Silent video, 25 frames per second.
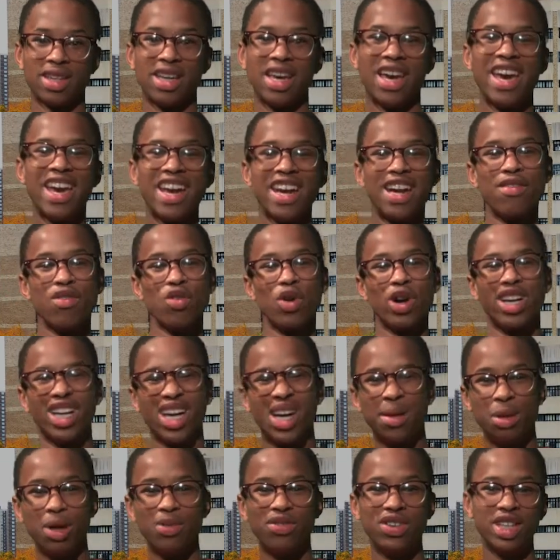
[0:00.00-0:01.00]
Hey everyone,
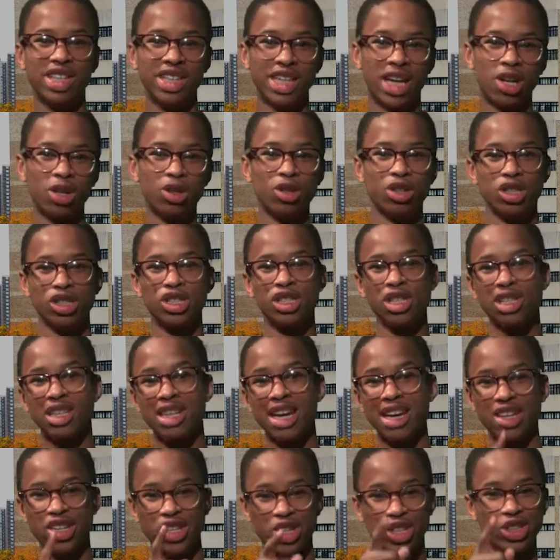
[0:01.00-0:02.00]
I'm Alpha Diallo and here's a look
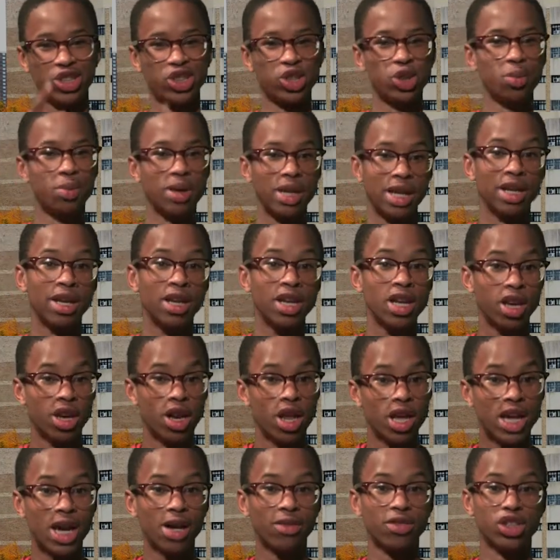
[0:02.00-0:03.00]
at your TruMinute.
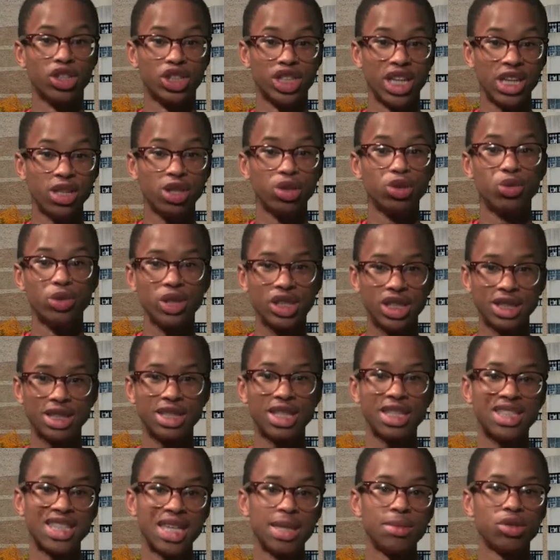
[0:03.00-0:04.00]
Look out, the January Regents
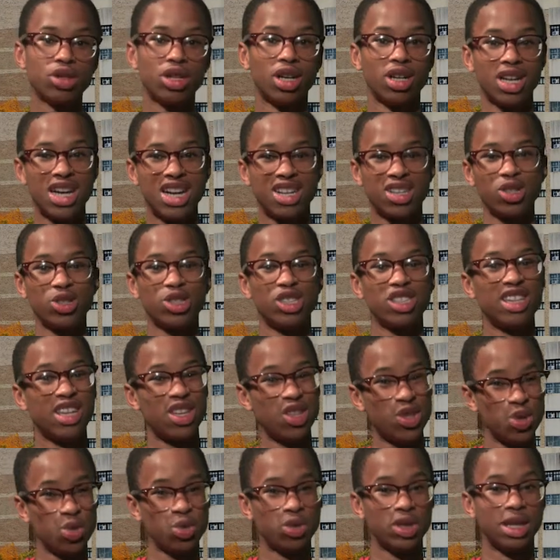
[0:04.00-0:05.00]
exams are a lot closer
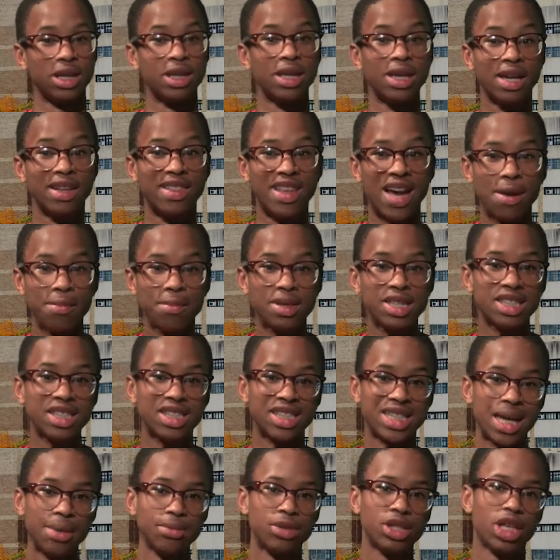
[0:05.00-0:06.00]
than you think. That means
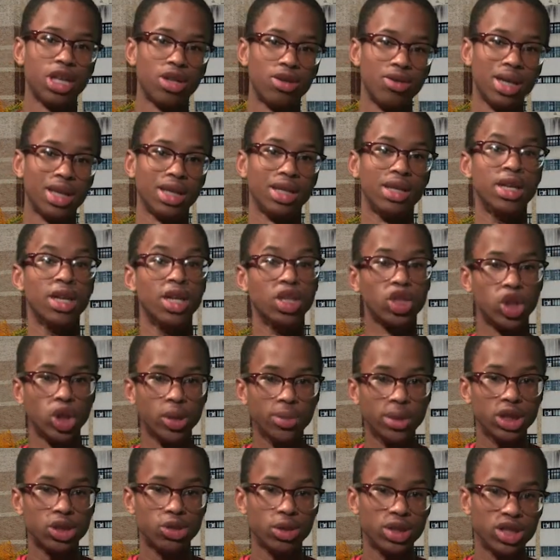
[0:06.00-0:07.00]
it's time to get ready.
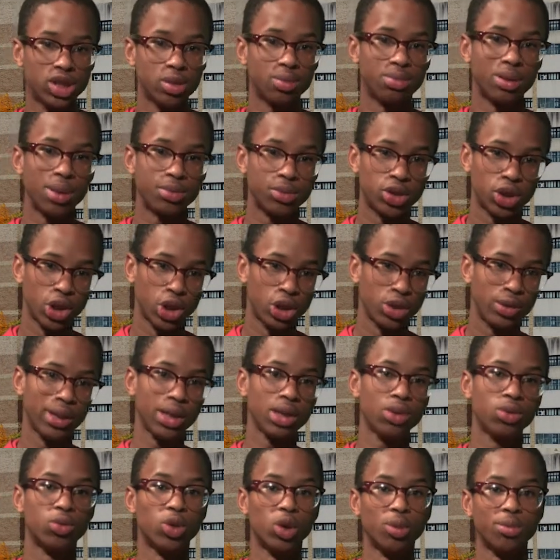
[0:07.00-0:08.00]
Truman's Regents Prep
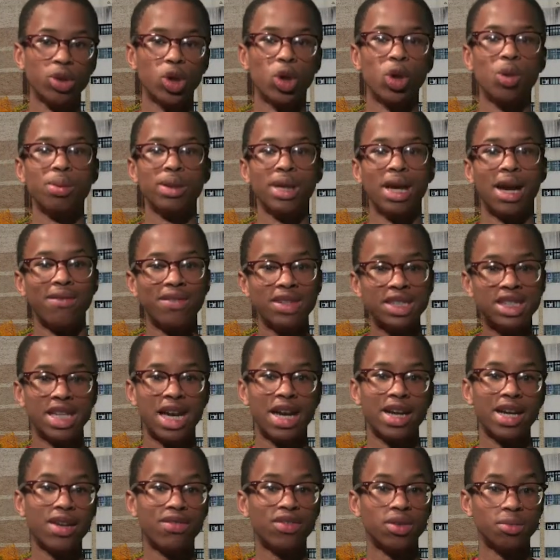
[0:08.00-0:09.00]
Tutoring will be open every
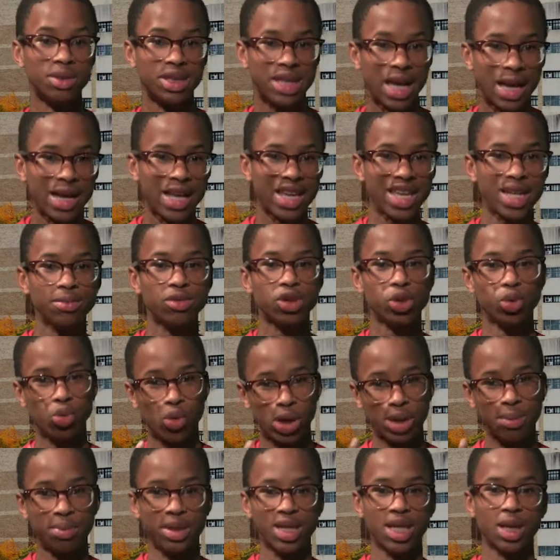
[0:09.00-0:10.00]
Saturday from 10 a.m. to
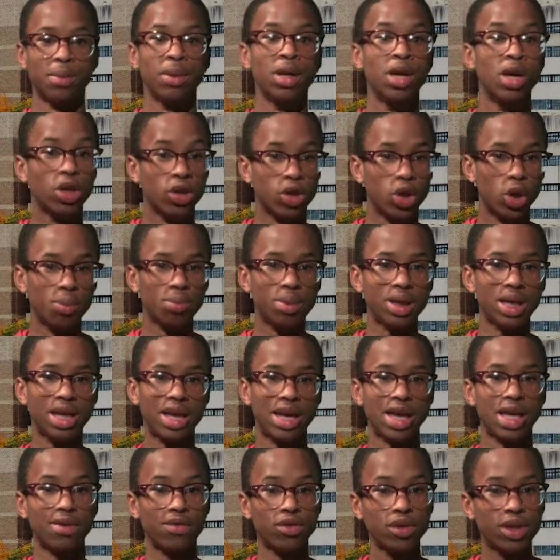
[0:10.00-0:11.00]
1 p.m. Don't be
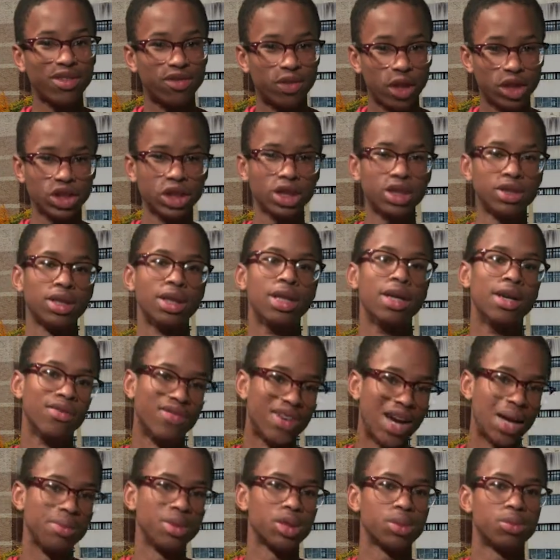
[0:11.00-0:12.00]
late, and if you have questions,
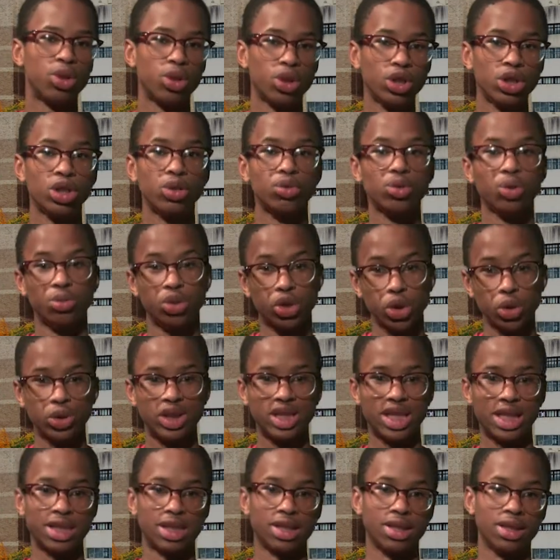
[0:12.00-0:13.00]
find Ms. Marino in room
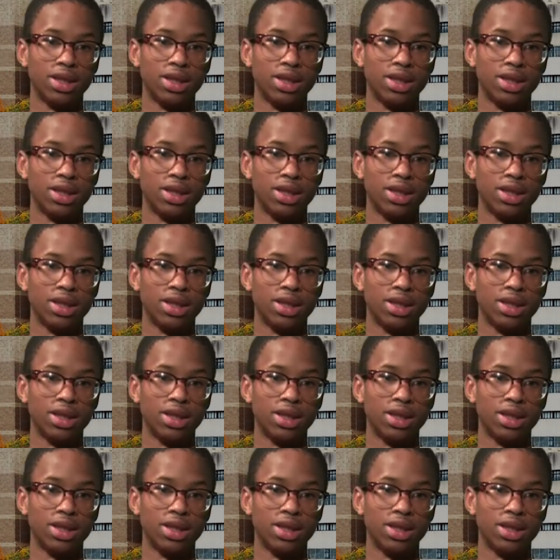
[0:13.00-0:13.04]
260.